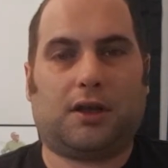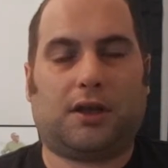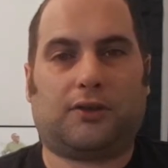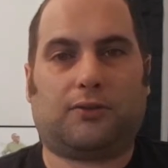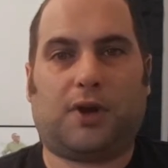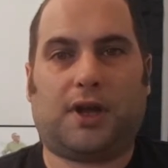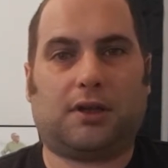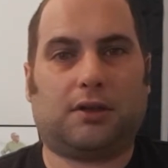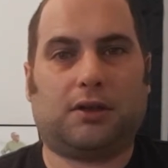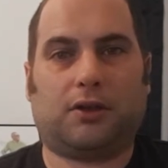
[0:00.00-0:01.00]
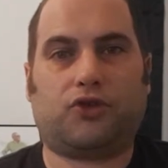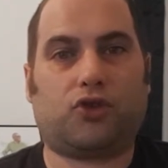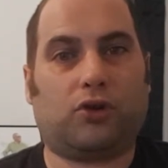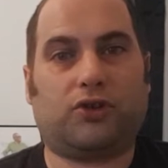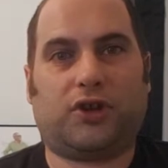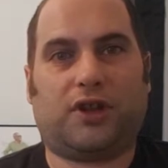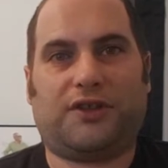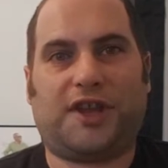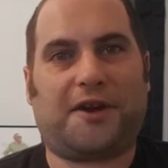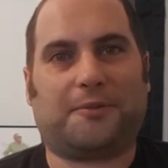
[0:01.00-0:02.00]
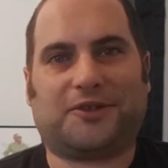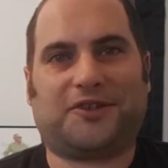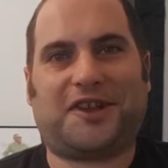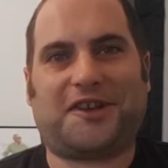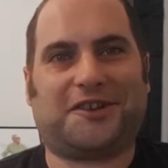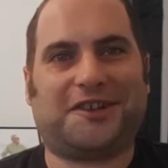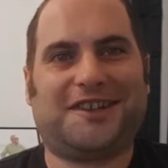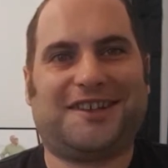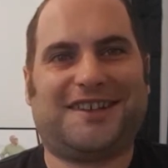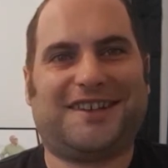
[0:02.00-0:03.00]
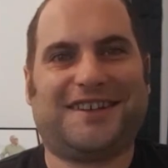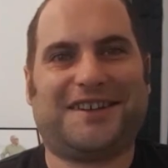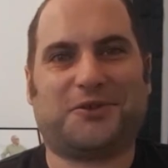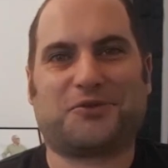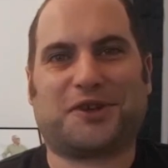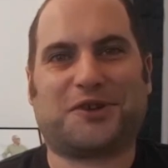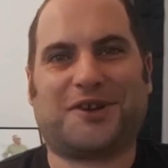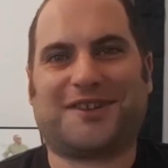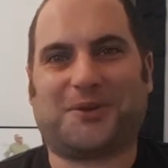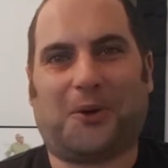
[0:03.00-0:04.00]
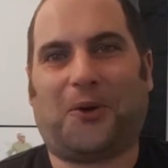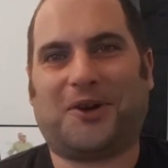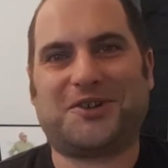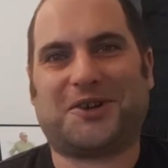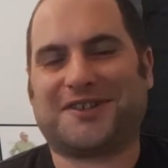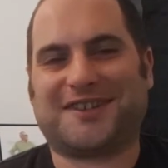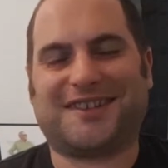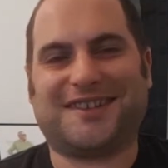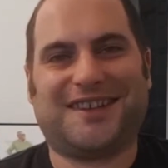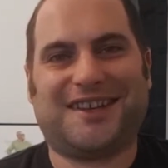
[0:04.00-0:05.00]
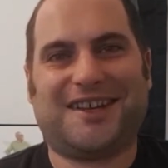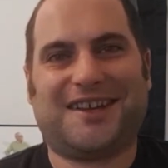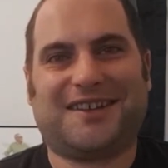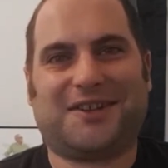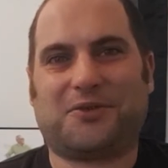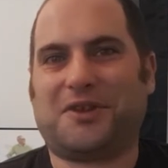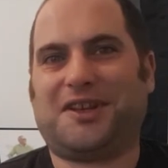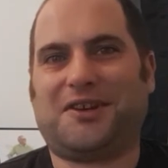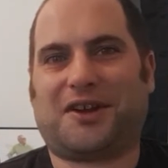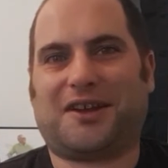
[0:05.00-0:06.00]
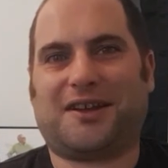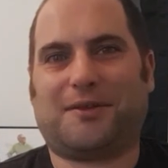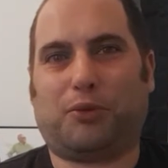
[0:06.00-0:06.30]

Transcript: as well. George, the Animal Steel, is really good as Tor Johnson. There's really not a